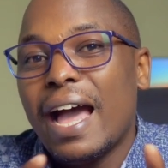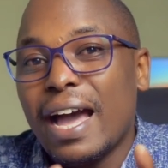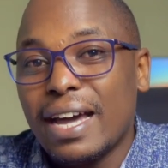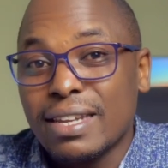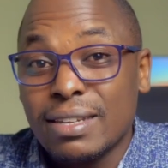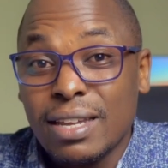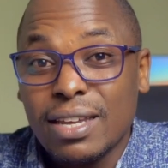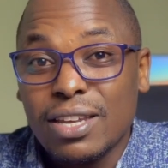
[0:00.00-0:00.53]

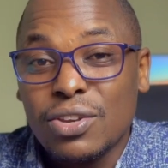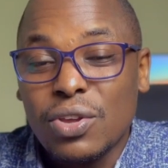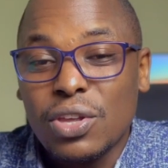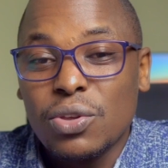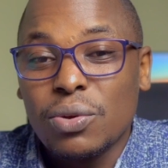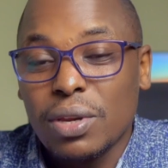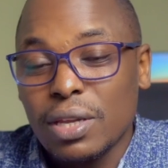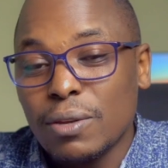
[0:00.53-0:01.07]
And in your
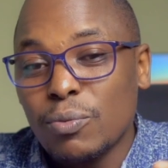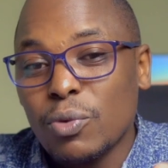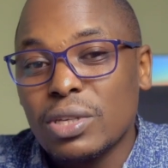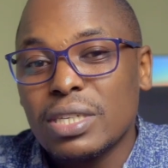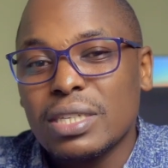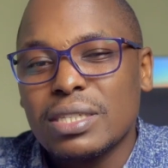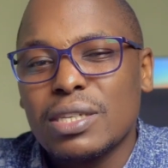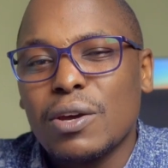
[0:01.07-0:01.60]
urine,
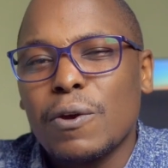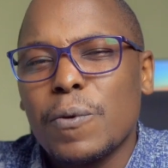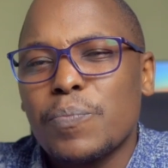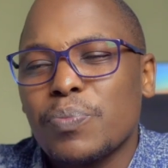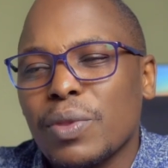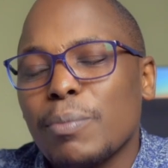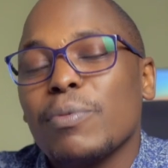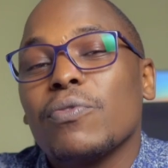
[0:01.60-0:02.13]
which is
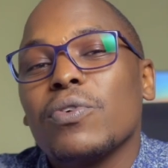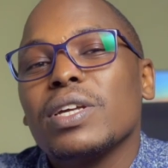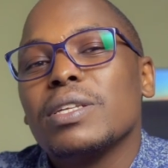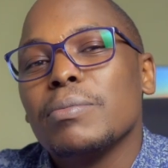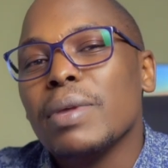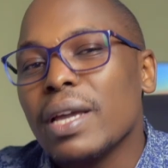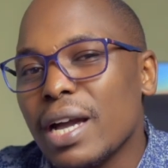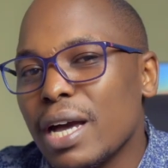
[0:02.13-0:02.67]
now, before
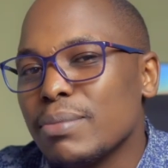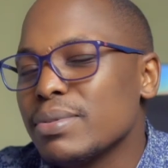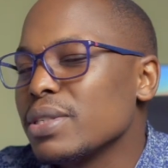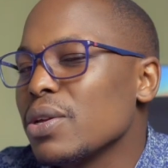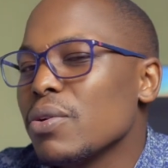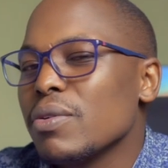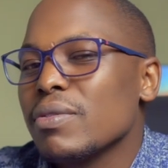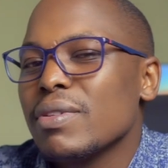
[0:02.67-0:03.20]
it becomes
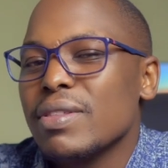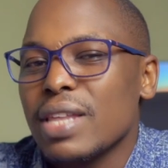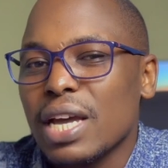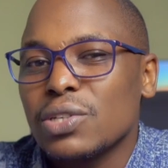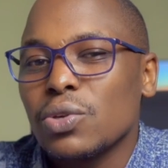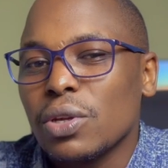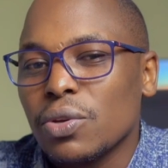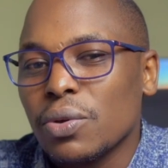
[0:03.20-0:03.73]
now the
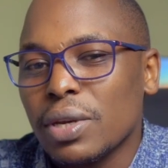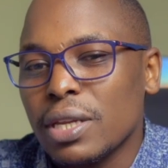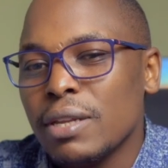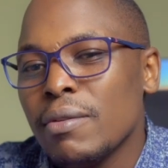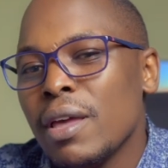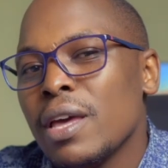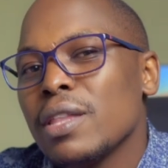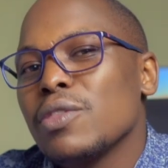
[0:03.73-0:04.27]
actual urine,
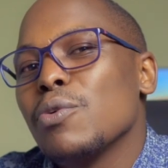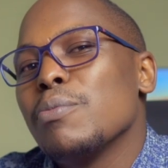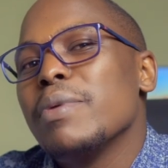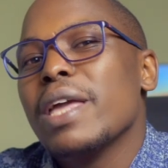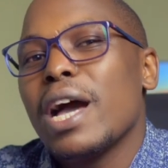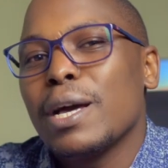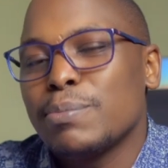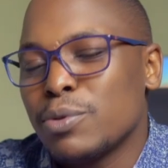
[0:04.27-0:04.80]
there will
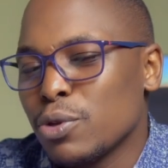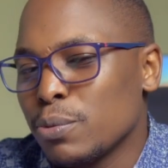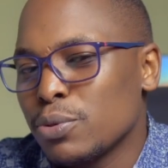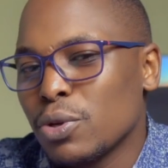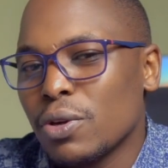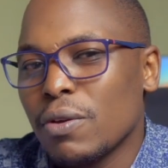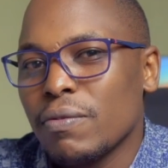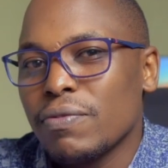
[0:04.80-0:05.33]
be
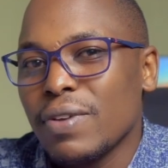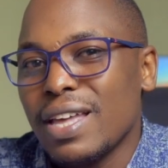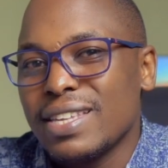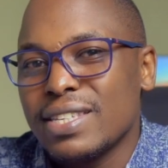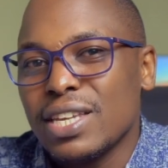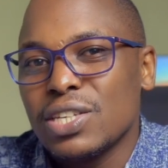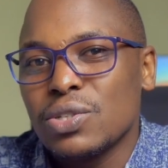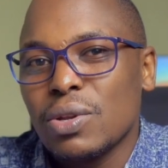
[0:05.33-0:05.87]
absorption of
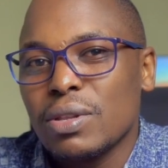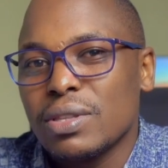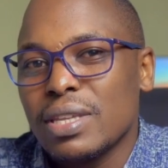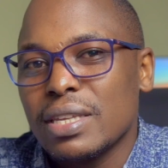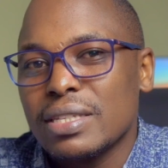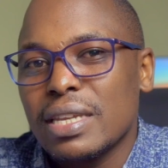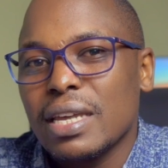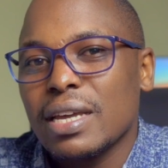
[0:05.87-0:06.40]
essential
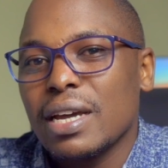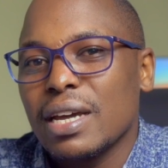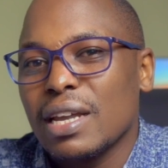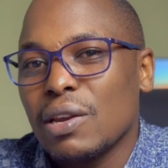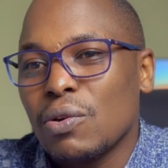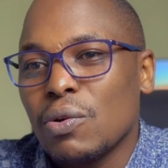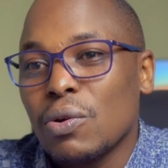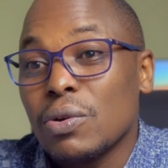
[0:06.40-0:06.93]
things like
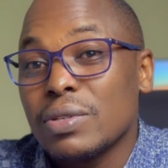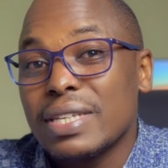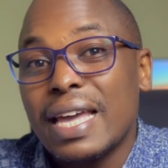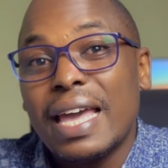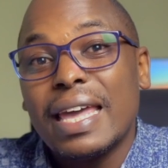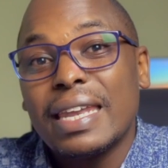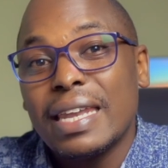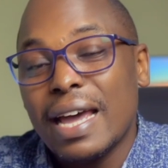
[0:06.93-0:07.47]
glucose
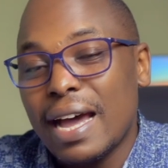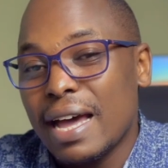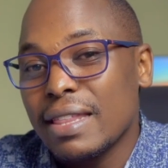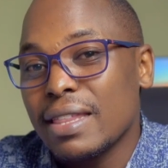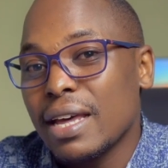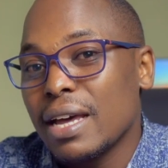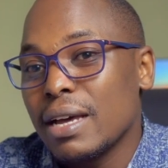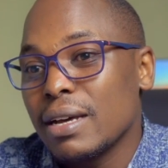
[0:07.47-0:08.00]
and
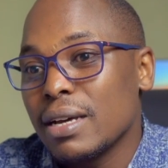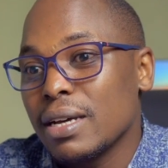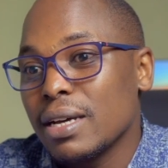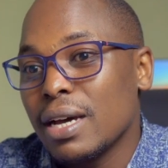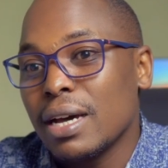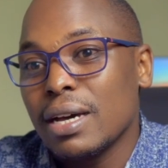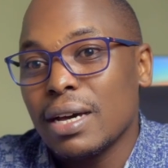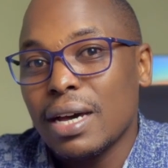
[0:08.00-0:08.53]
other
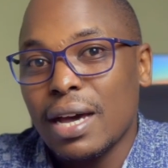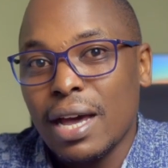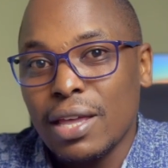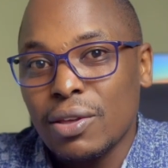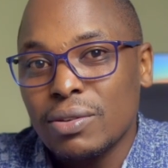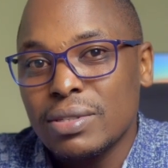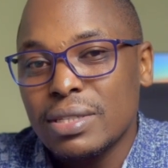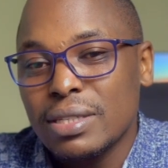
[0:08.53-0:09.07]

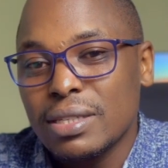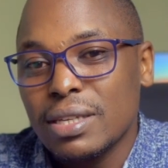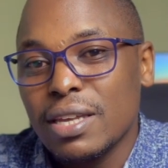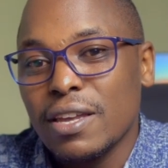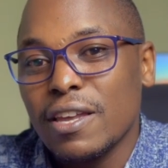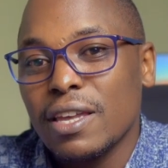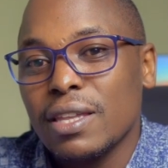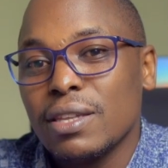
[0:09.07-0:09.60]
ions
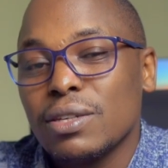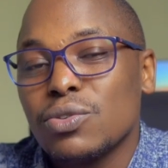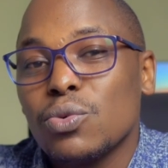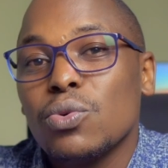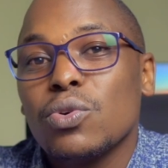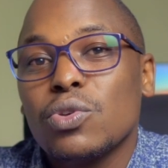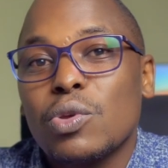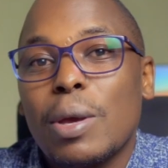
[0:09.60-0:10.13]

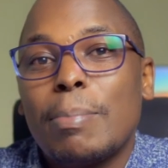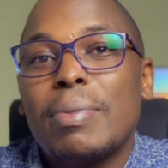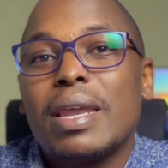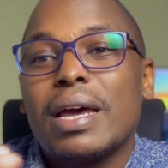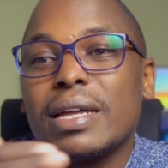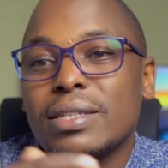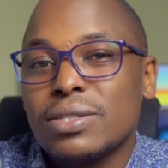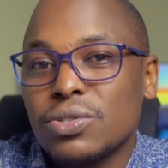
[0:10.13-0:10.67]
into your
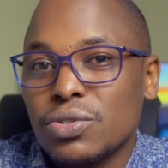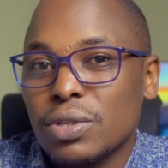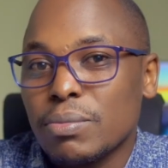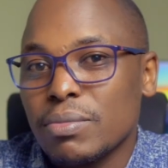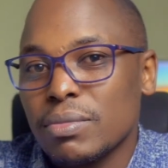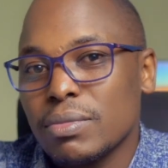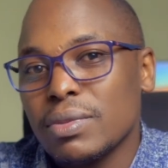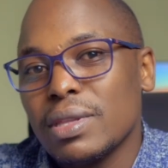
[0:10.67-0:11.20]

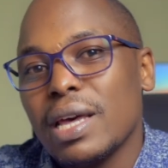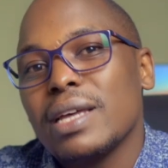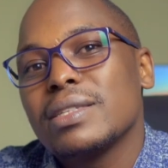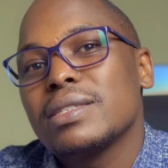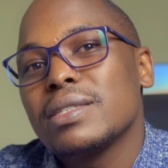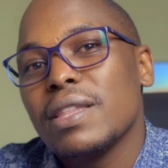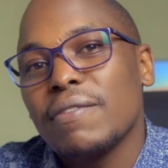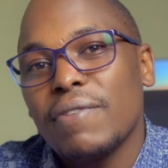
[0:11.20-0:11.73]
bloodstream.
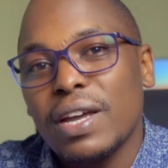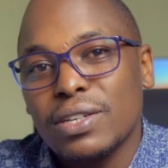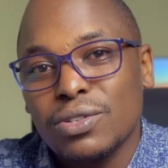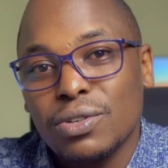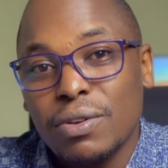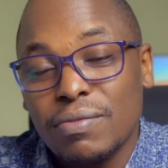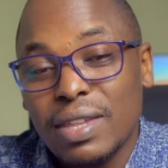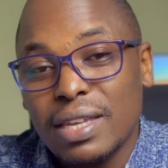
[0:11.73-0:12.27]
That's the
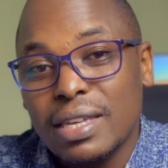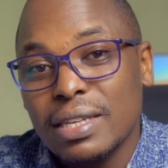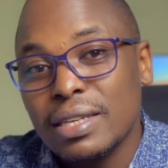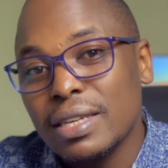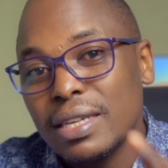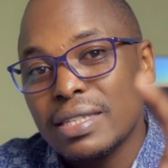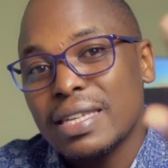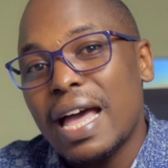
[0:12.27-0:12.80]
function of the
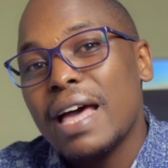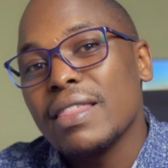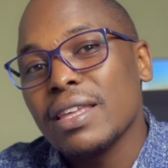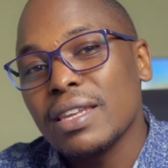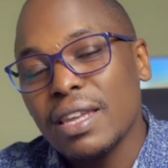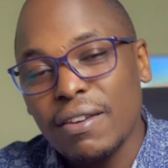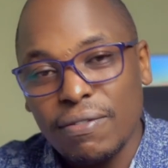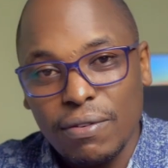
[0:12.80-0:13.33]
kidneys and the
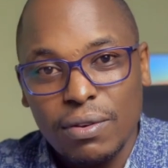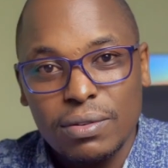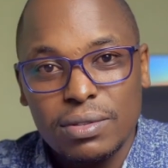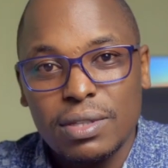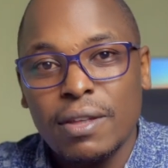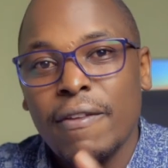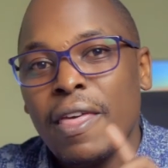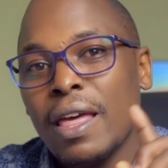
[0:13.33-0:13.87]

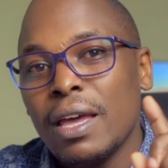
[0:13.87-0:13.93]
nephrons.